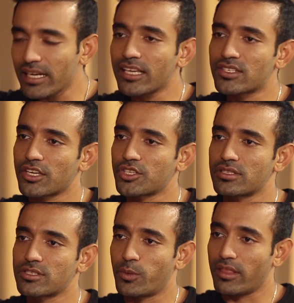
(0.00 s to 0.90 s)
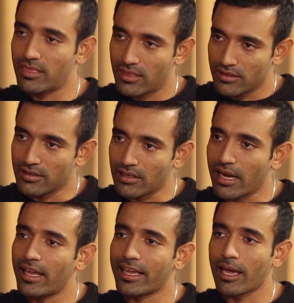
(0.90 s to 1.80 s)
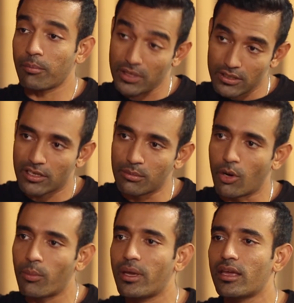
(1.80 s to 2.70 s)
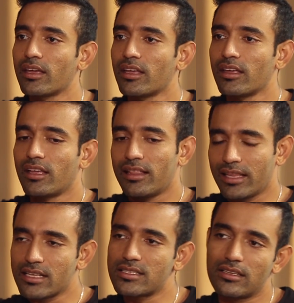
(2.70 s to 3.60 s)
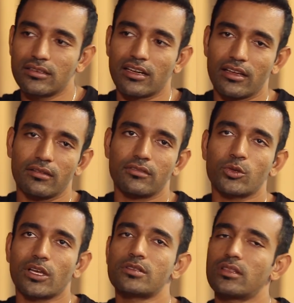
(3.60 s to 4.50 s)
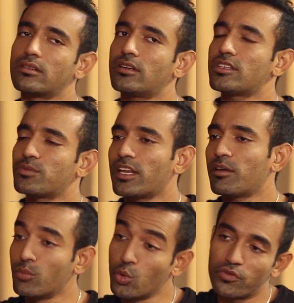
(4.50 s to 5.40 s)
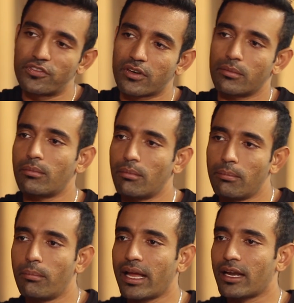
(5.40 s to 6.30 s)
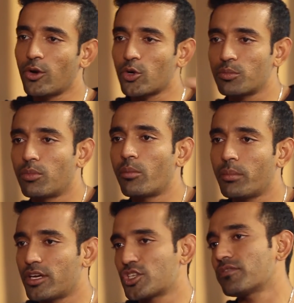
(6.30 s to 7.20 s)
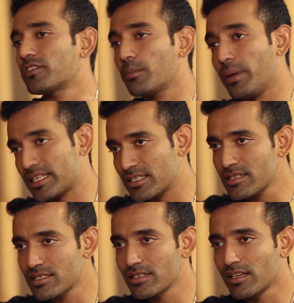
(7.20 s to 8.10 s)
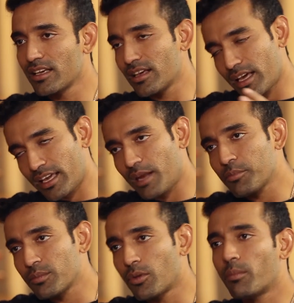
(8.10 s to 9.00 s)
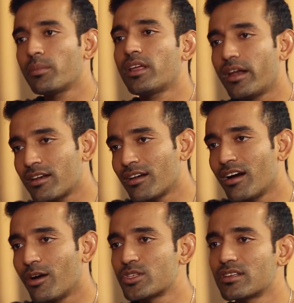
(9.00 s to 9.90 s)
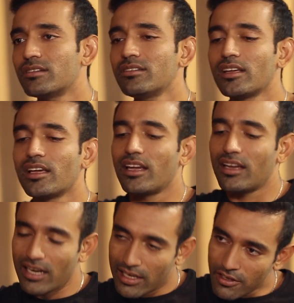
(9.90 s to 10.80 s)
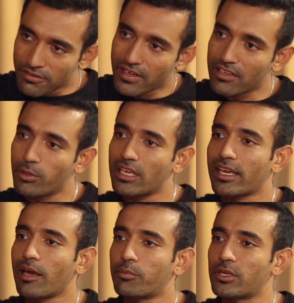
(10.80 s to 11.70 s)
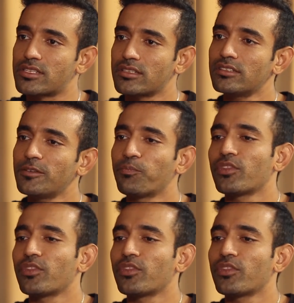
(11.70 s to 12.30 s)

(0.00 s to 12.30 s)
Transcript: training sessions with, uh, had a camp here in Bombay. And that is the year I, 2013 is when I moved from Bangalore to Bombay, I shifted bases. I came to Bombay, rented a house here, and I did a five week camp with Sir